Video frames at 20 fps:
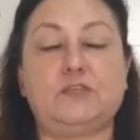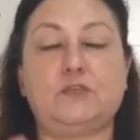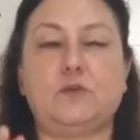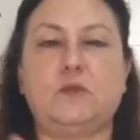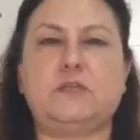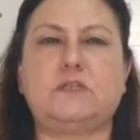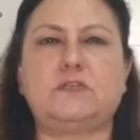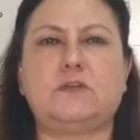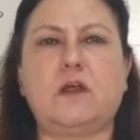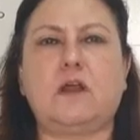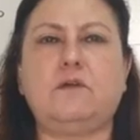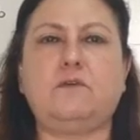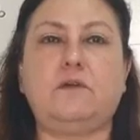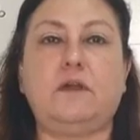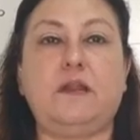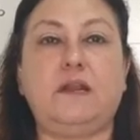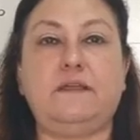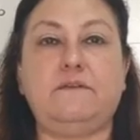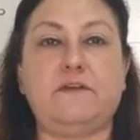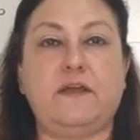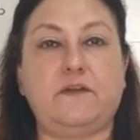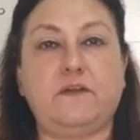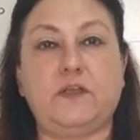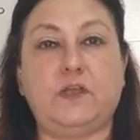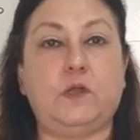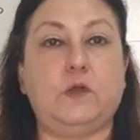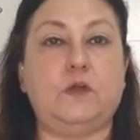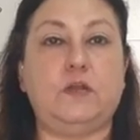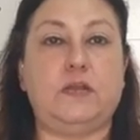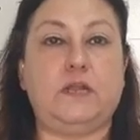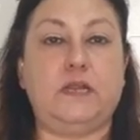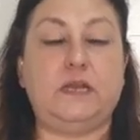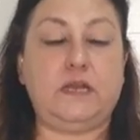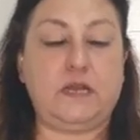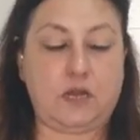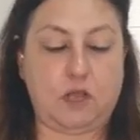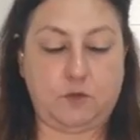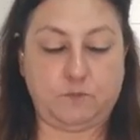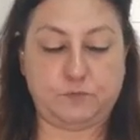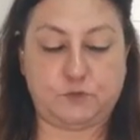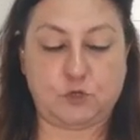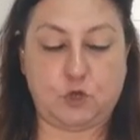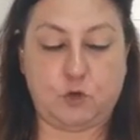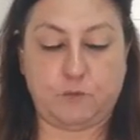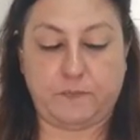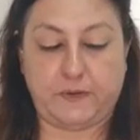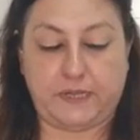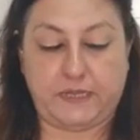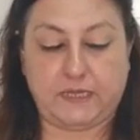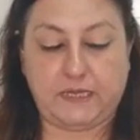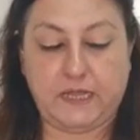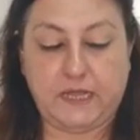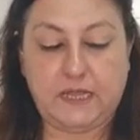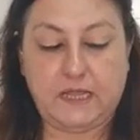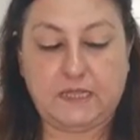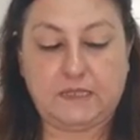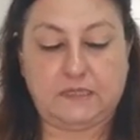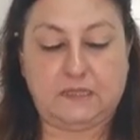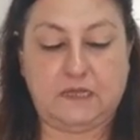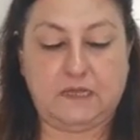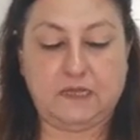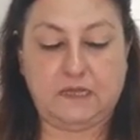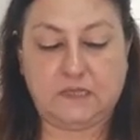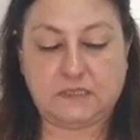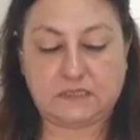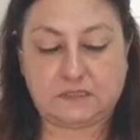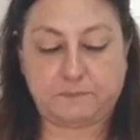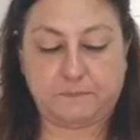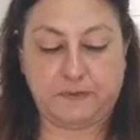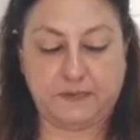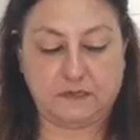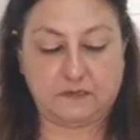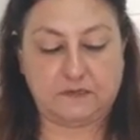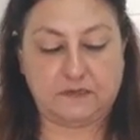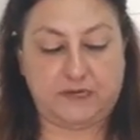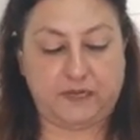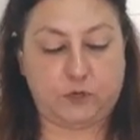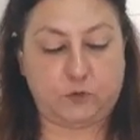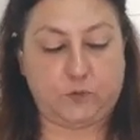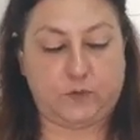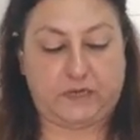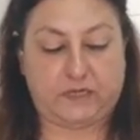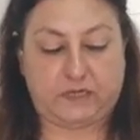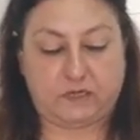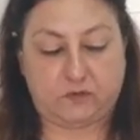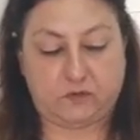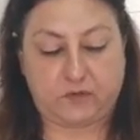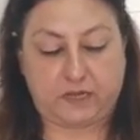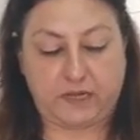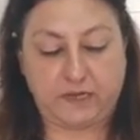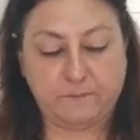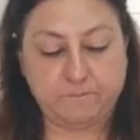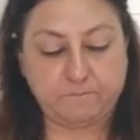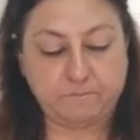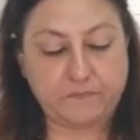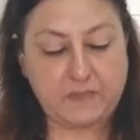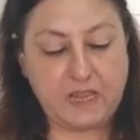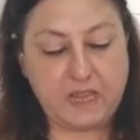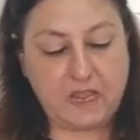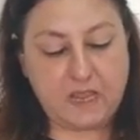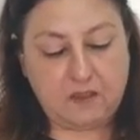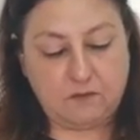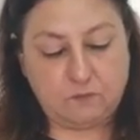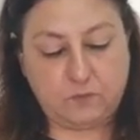So it's not really very good in absorbing the spilled liquid. Okay.